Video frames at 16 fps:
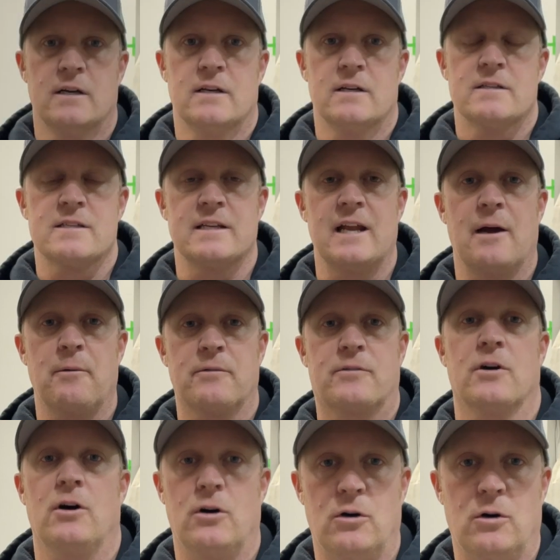So now we've
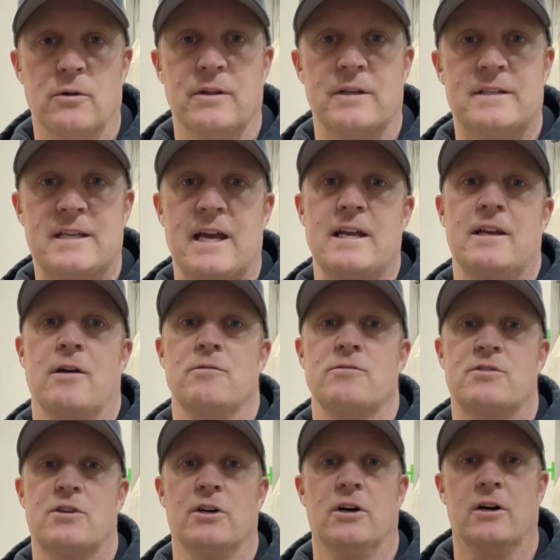got all the
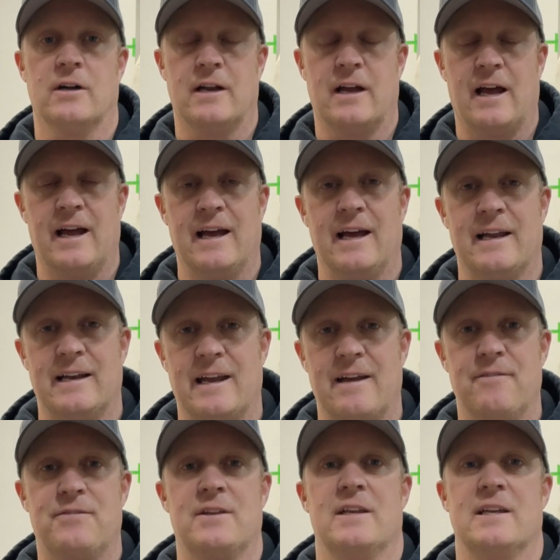dados cut and
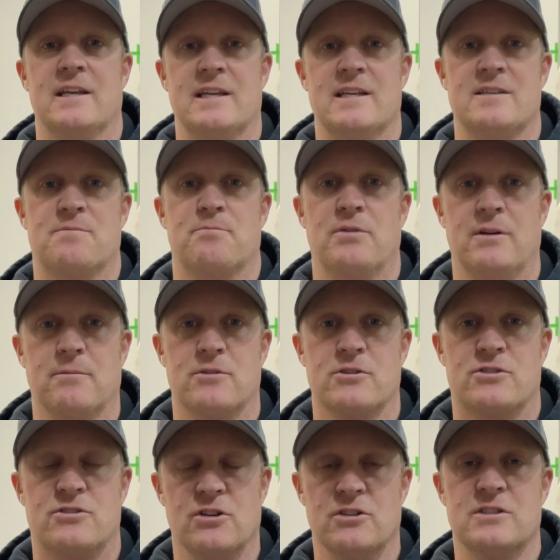everything is pretty
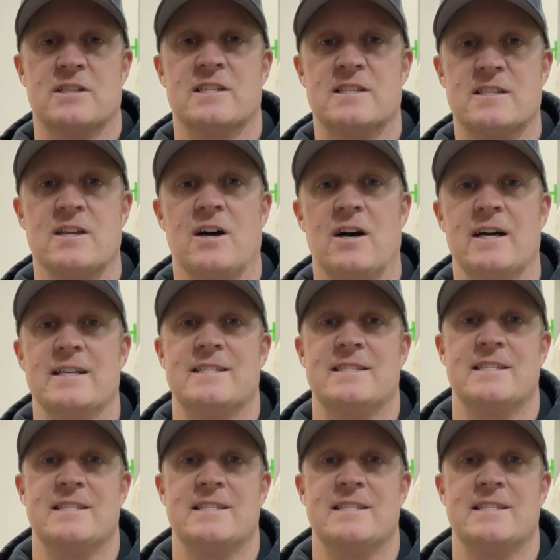much done to size.